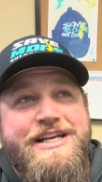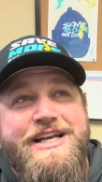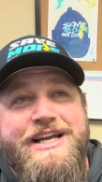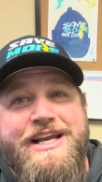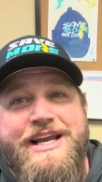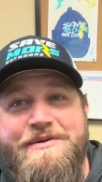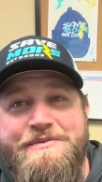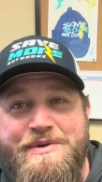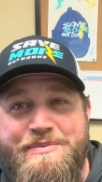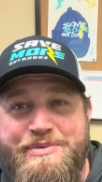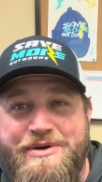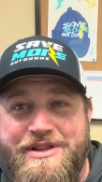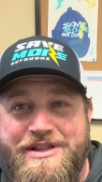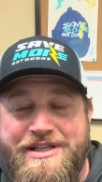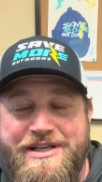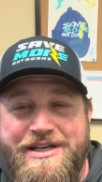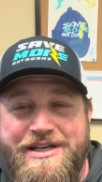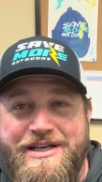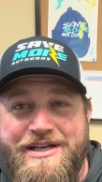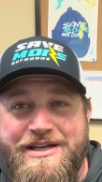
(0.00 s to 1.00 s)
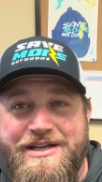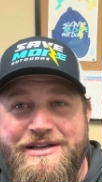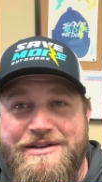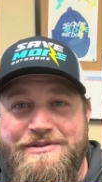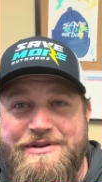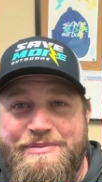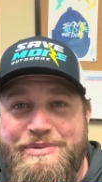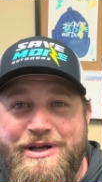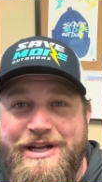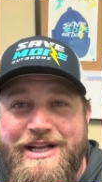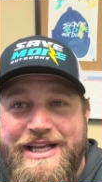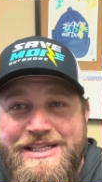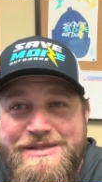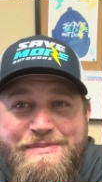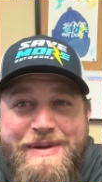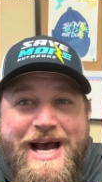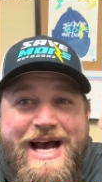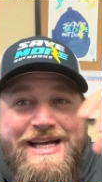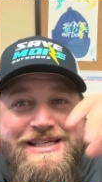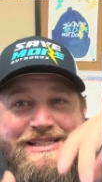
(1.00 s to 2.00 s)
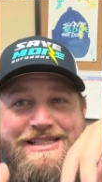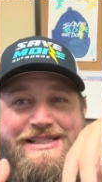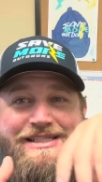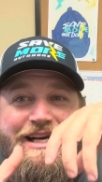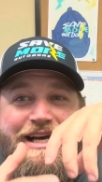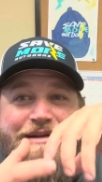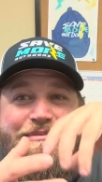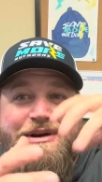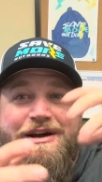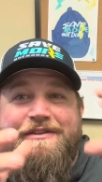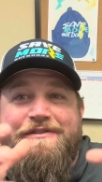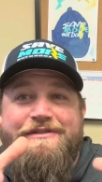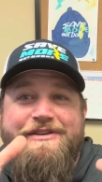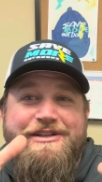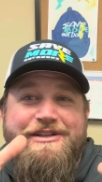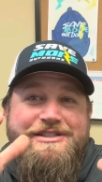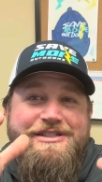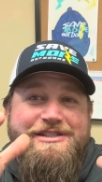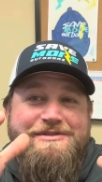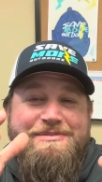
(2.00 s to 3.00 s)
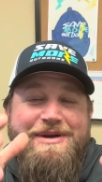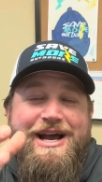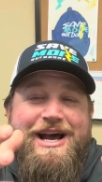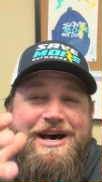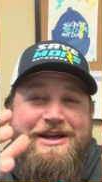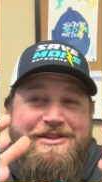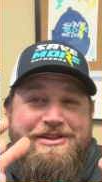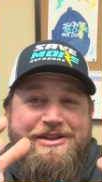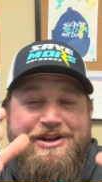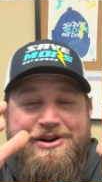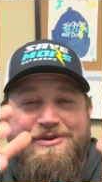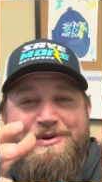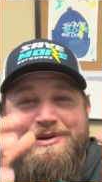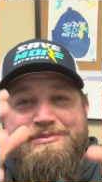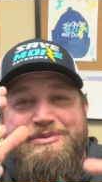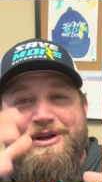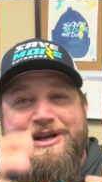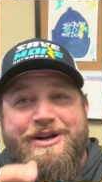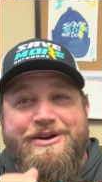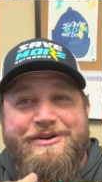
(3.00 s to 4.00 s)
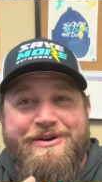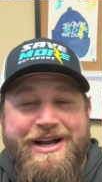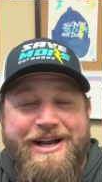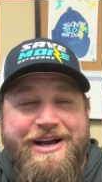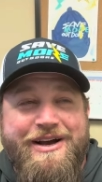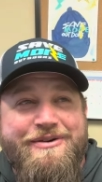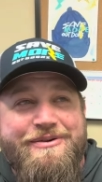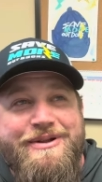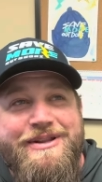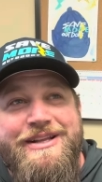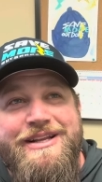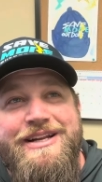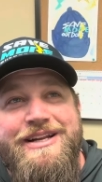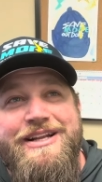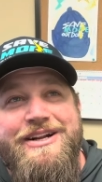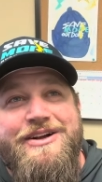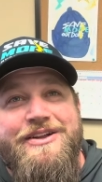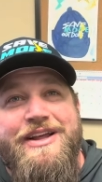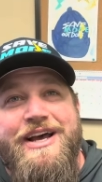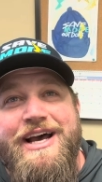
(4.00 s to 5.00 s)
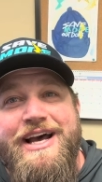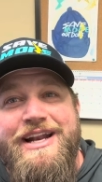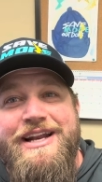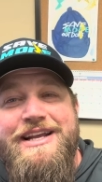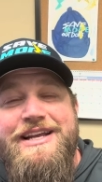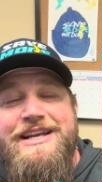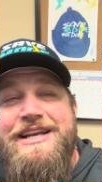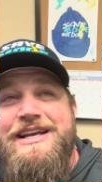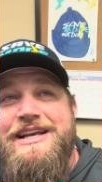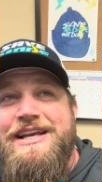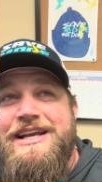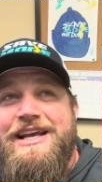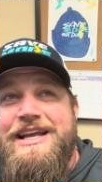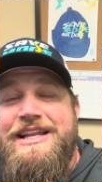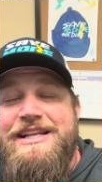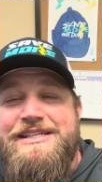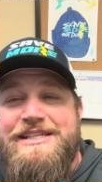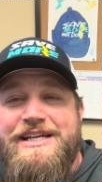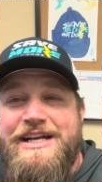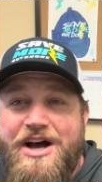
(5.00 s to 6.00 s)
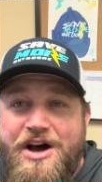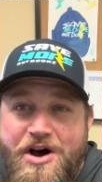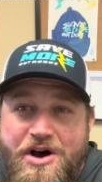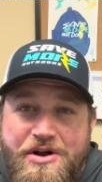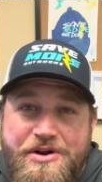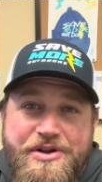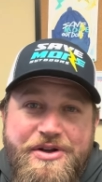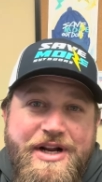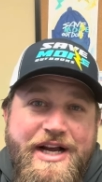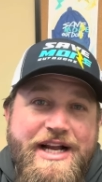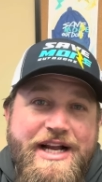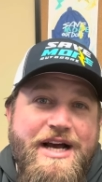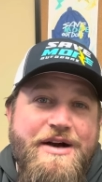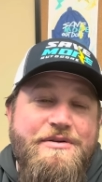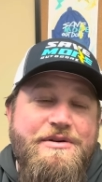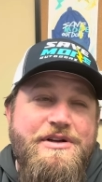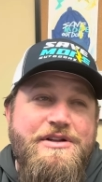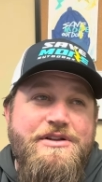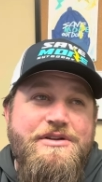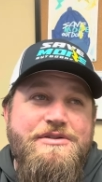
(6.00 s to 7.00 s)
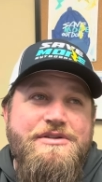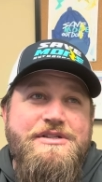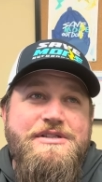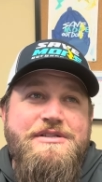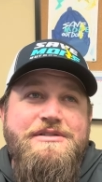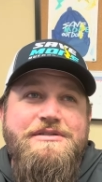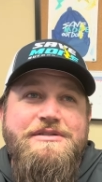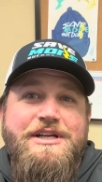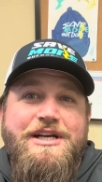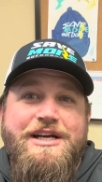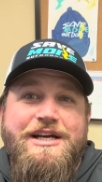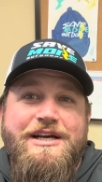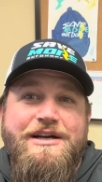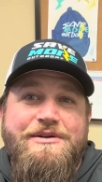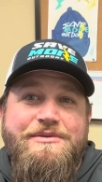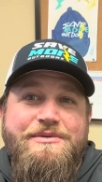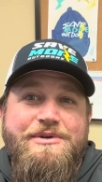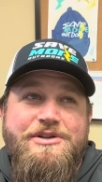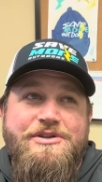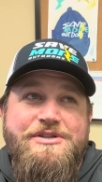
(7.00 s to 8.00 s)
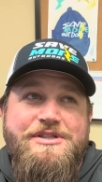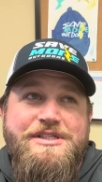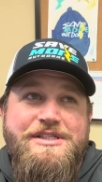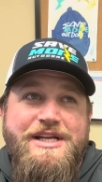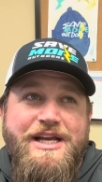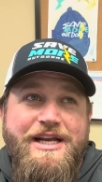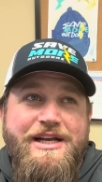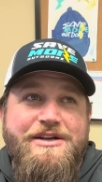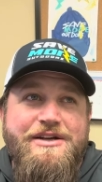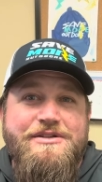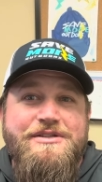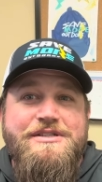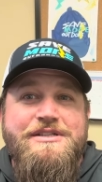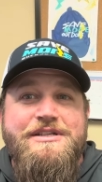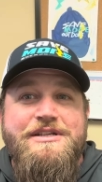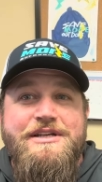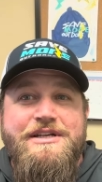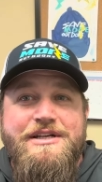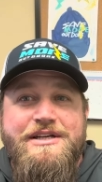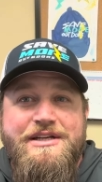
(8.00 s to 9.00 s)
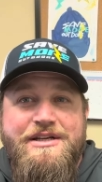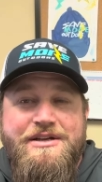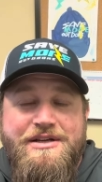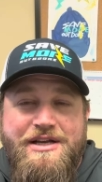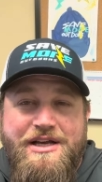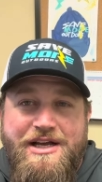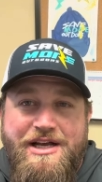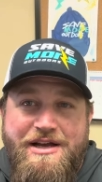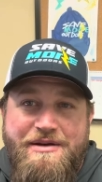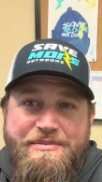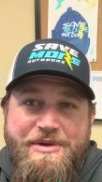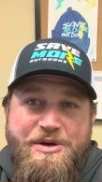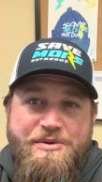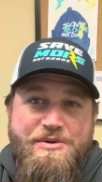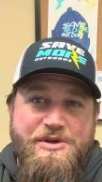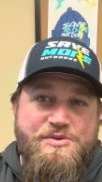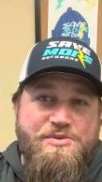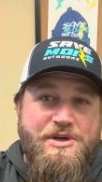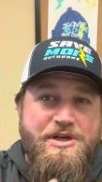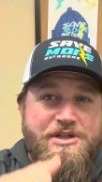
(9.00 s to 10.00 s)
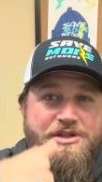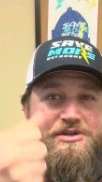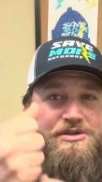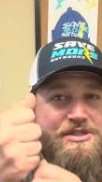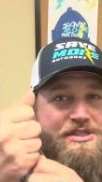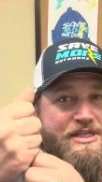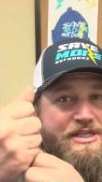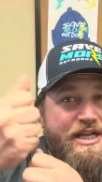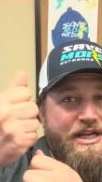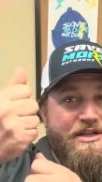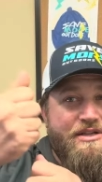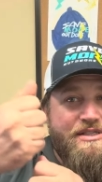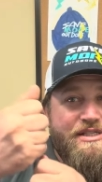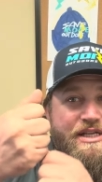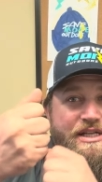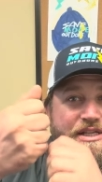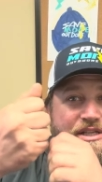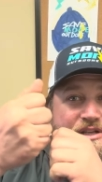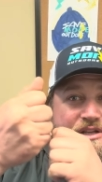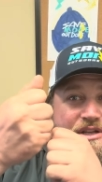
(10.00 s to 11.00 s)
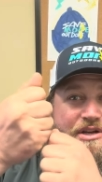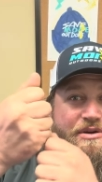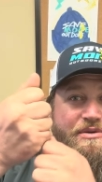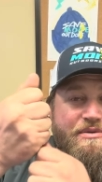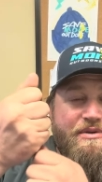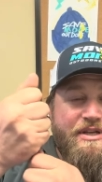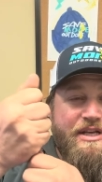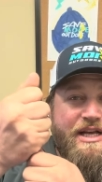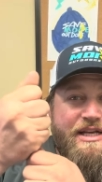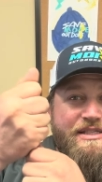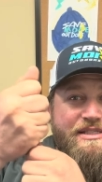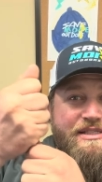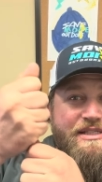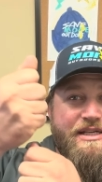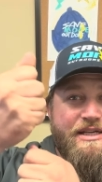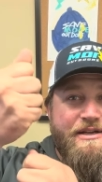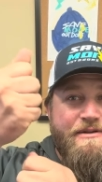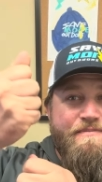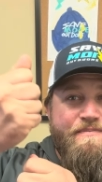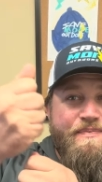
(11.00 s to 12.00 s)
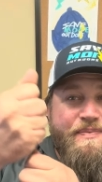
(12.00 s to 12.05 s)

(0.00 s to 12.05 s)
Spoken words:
And we put his bass inside my fish's mouth, you know, and we played around with it and did all that. And he's like, oh, dude, I got one of those scales. But it was one of those scales that, you know, has the